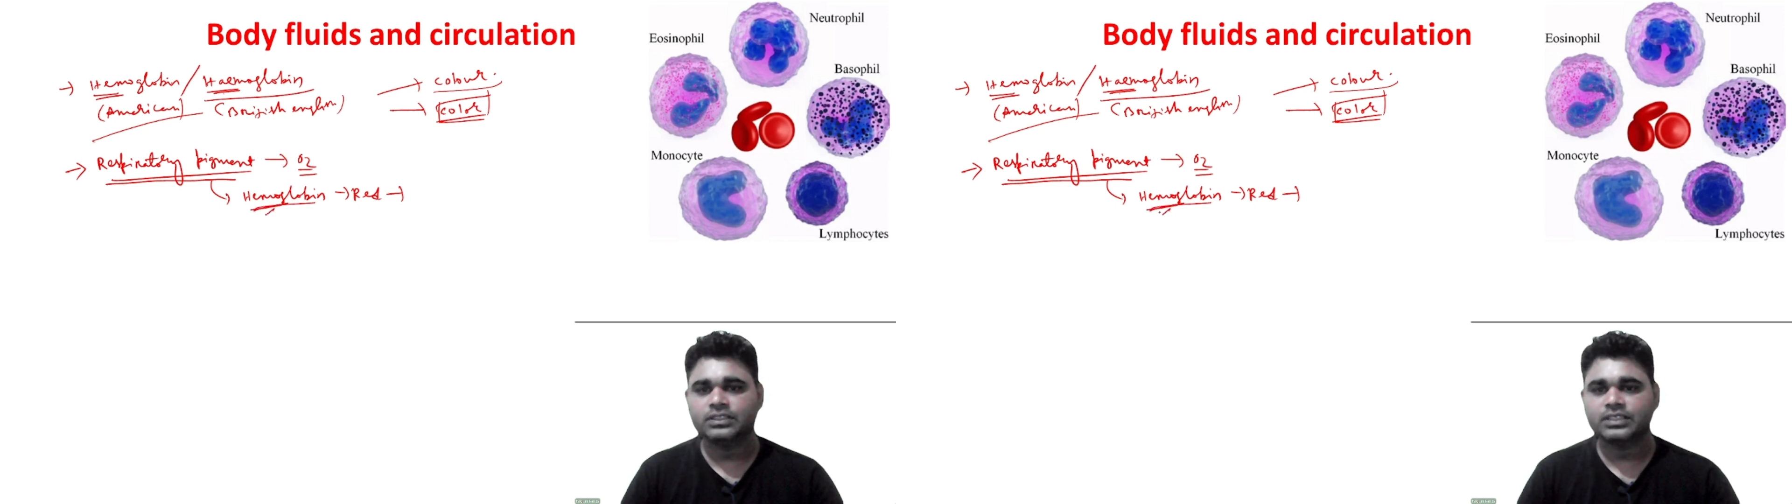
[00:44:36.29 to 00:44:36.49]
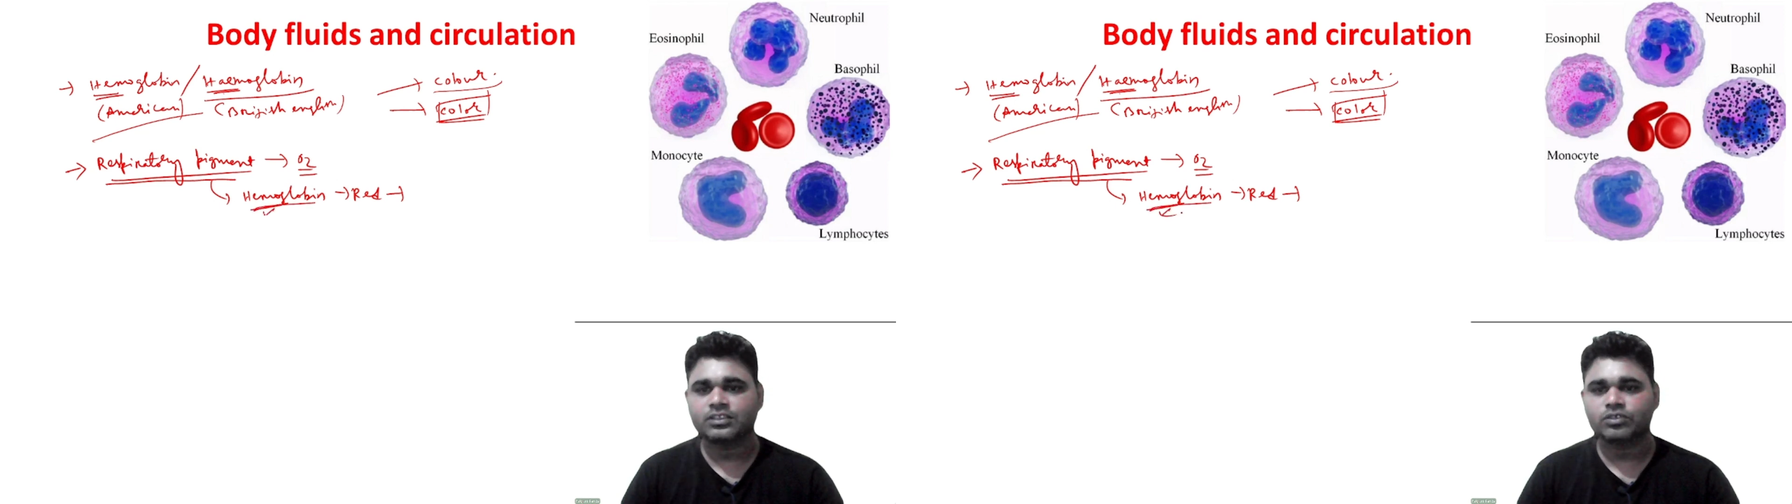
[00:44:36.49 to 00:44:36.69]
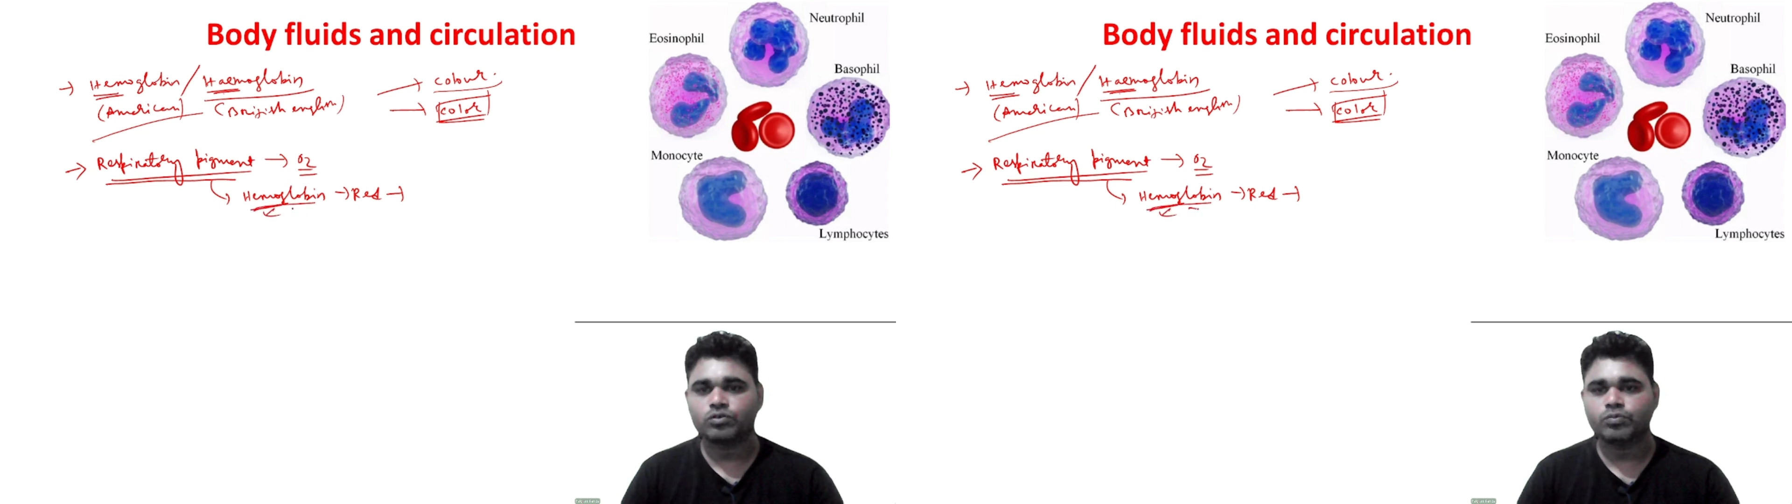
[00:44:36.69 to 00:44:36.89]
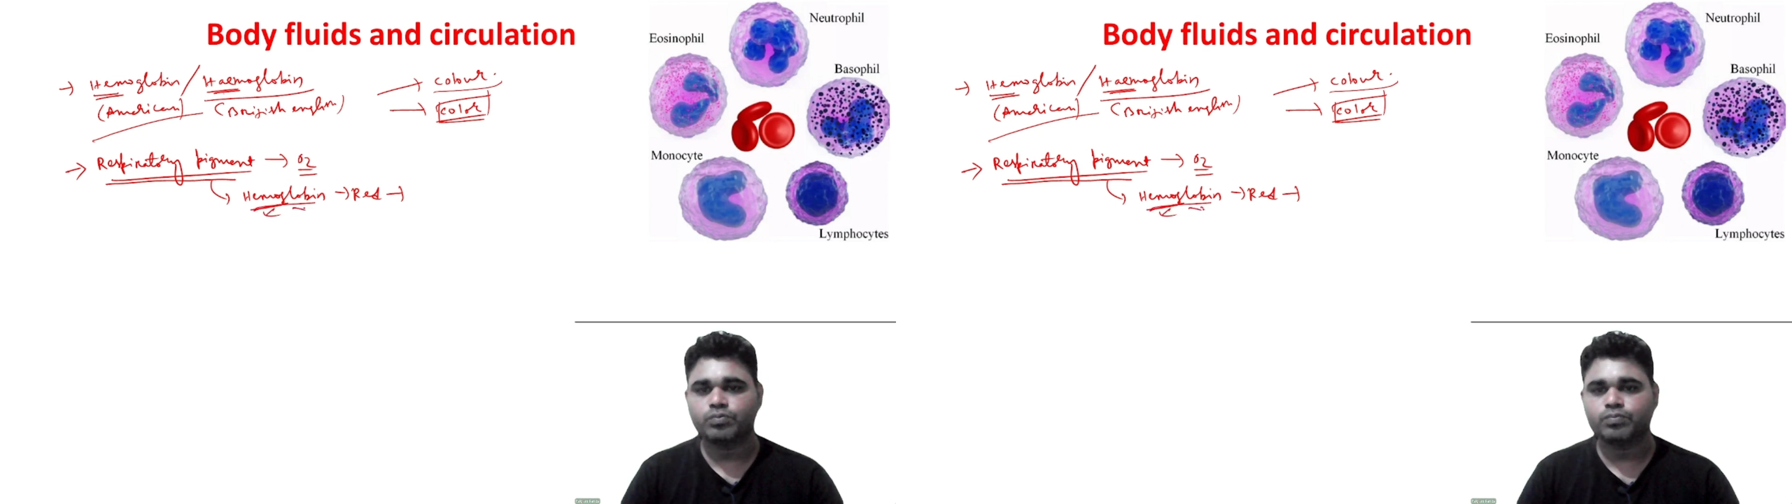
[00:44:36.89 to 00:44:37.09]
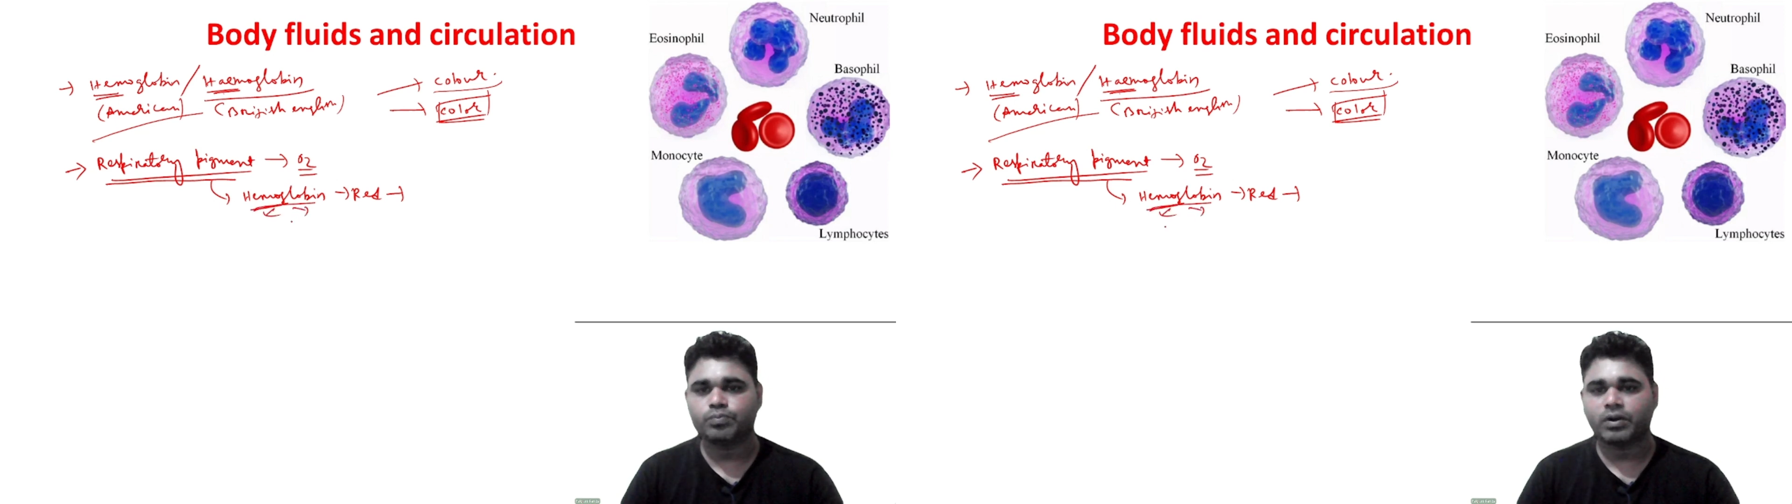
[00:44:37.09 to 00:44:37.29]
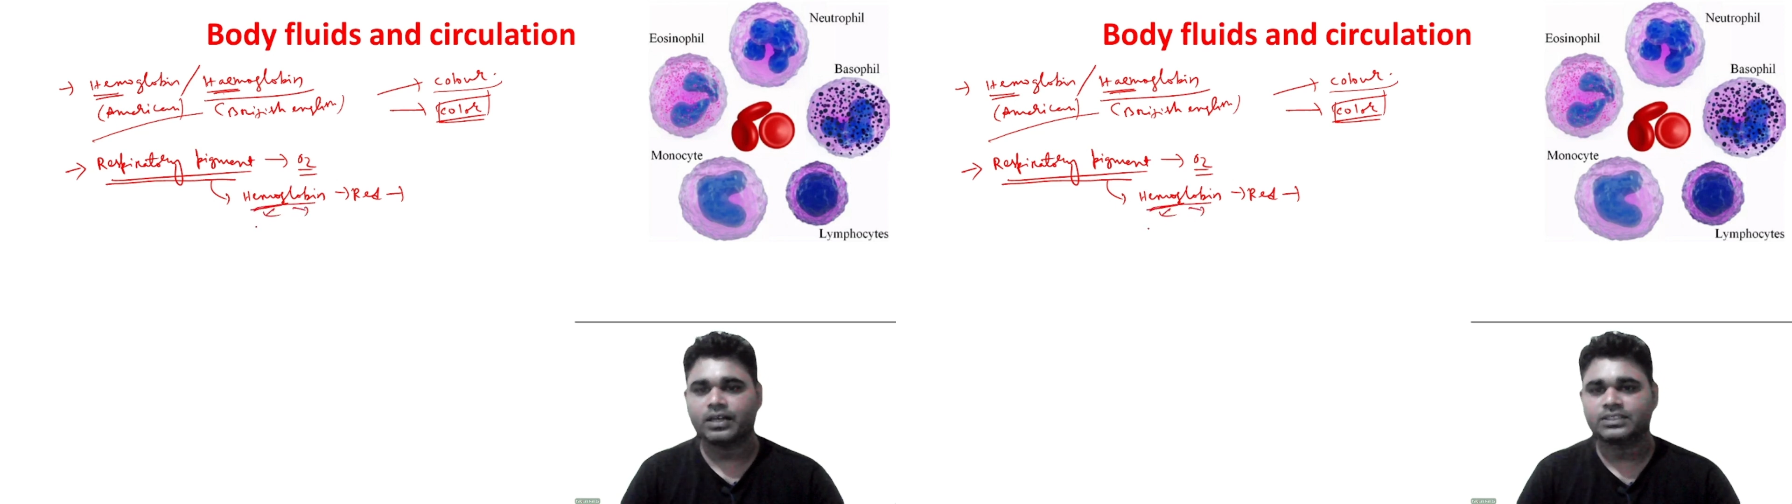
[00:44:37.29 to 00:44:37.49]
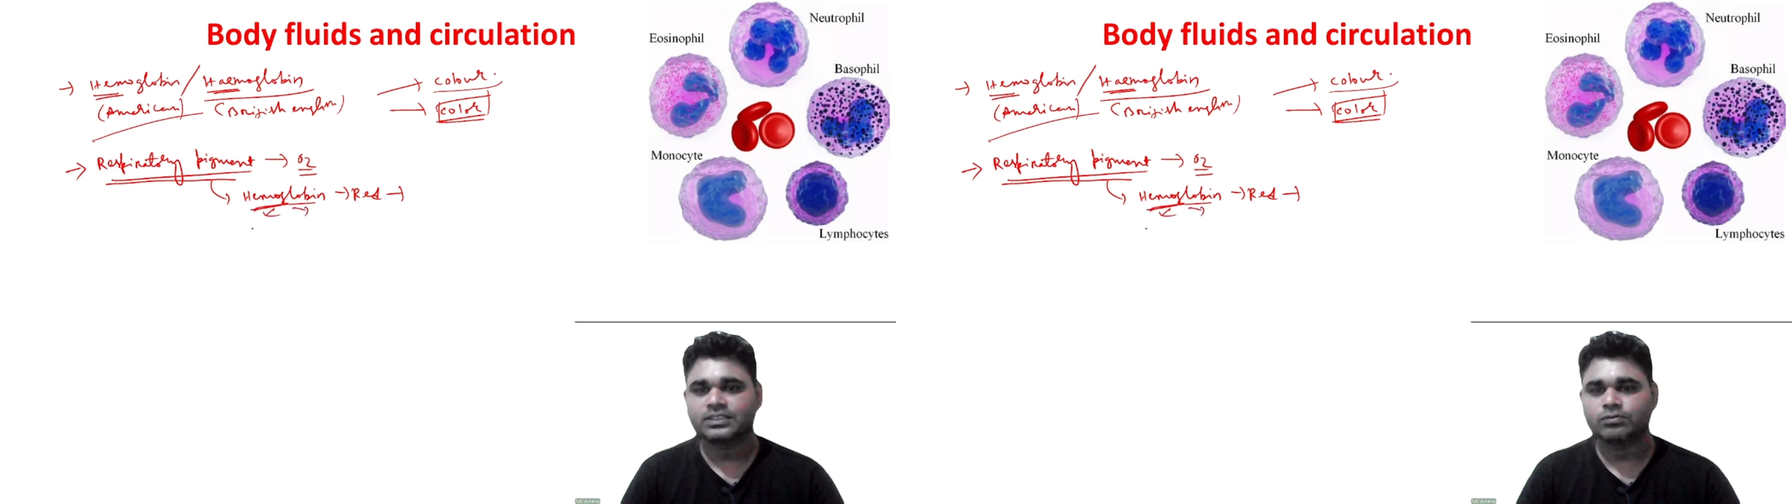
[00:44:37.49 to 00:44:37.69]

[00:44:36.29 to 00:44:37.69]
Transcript: it has the two parts,